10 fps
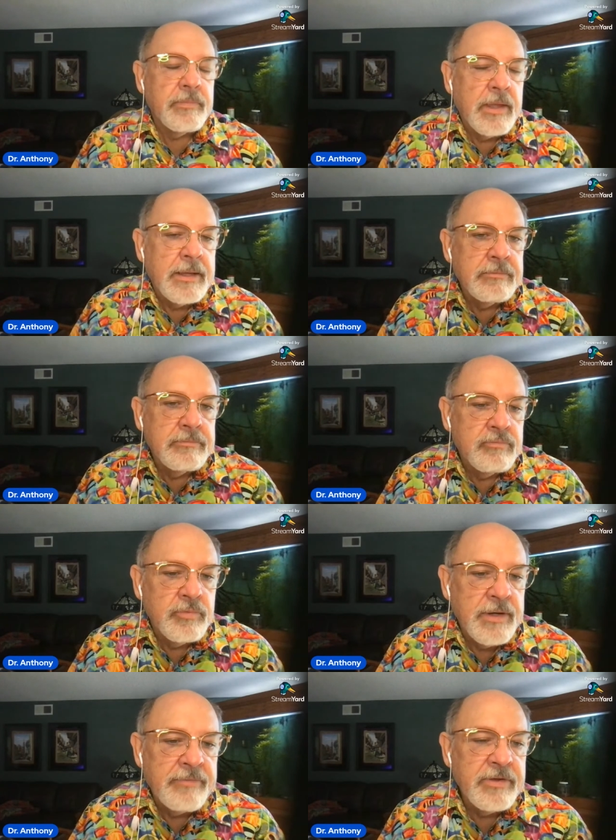And
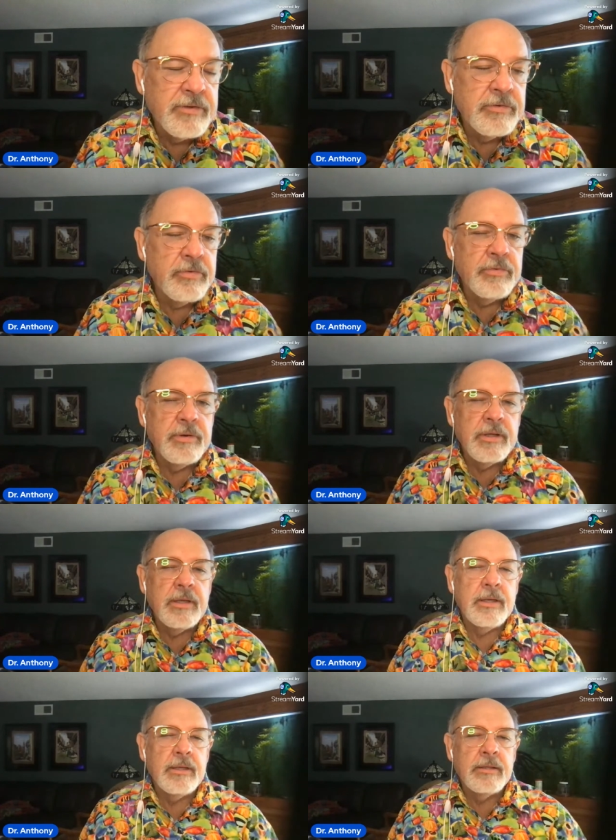whatever you do
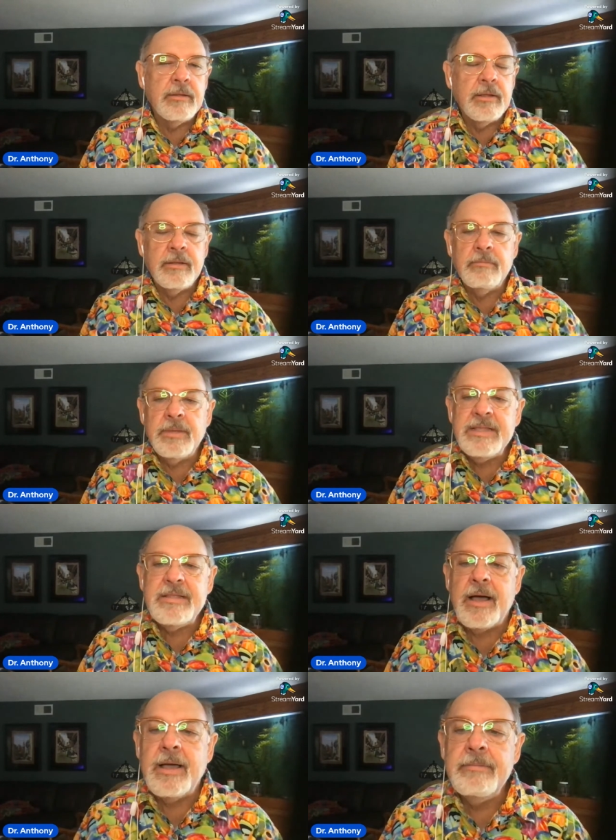in the
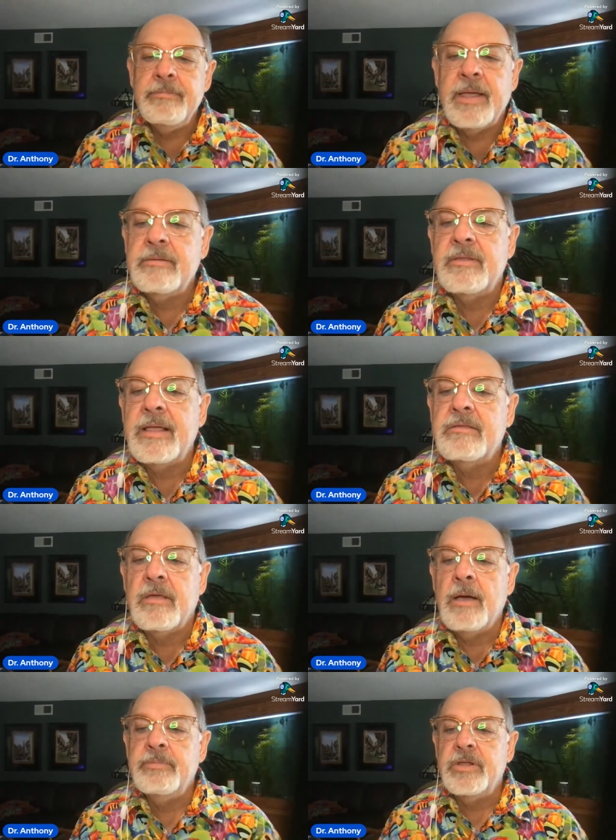meantime, that's
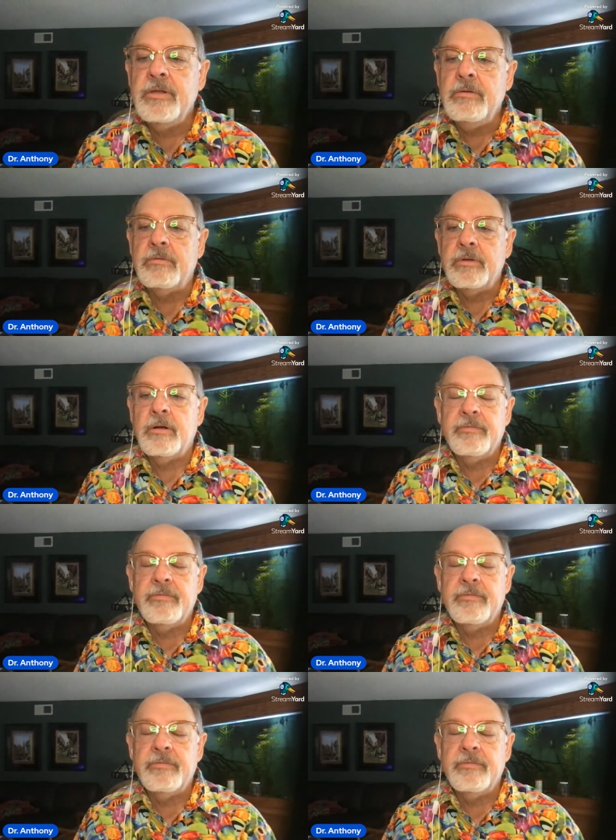up to you.